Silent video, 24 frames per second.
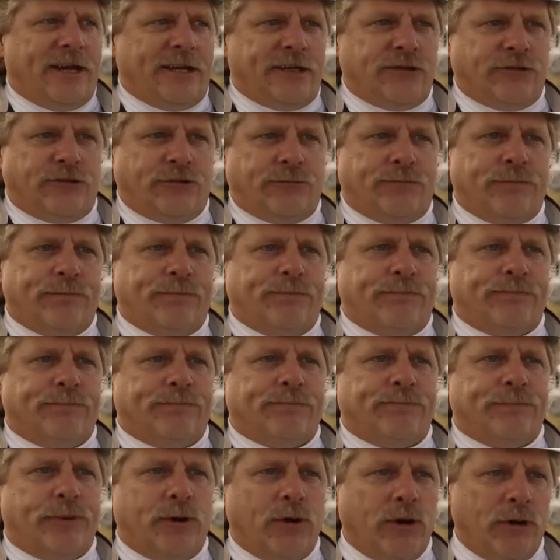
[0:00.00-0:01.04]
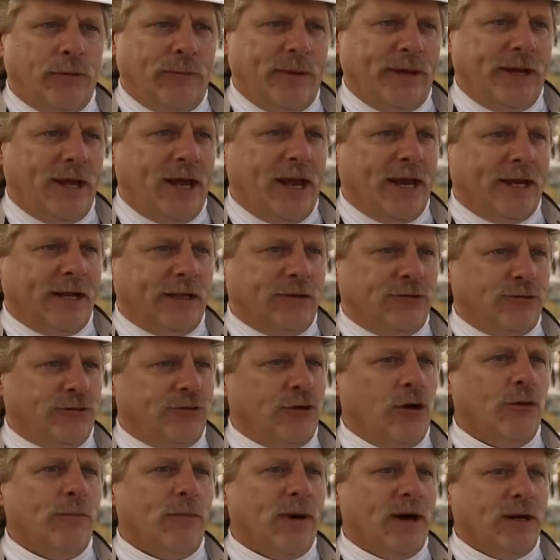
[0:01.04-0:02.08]
it has permeated
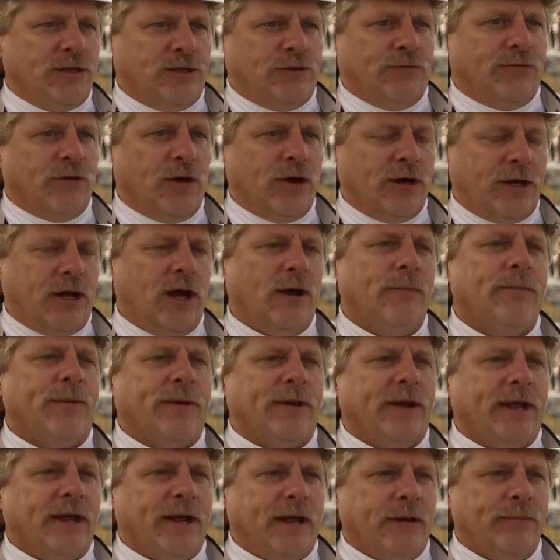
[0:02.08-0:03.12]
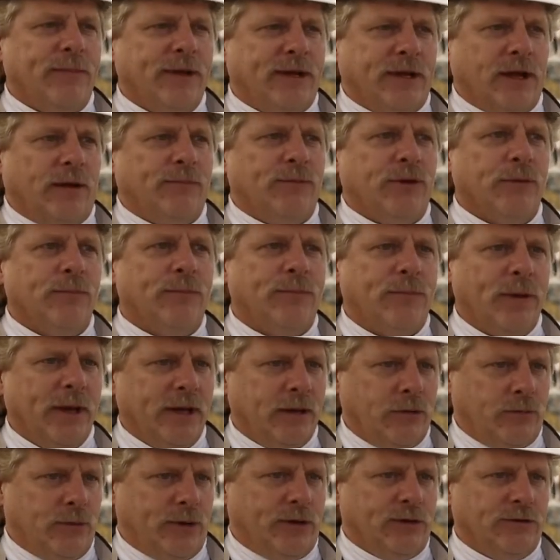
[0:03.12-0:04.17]
so much of our company and become
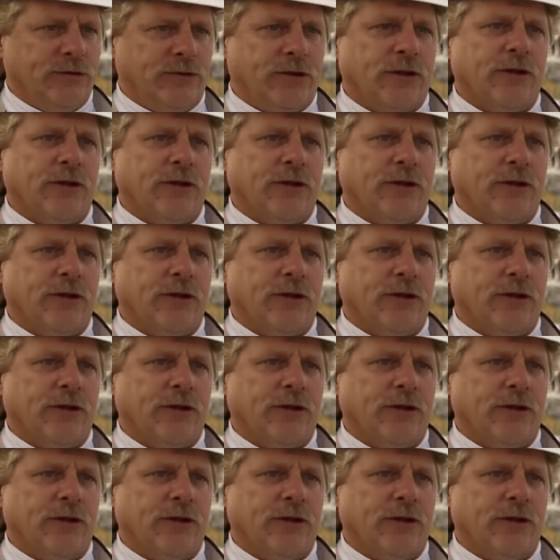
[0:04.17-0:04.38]
ubiquitous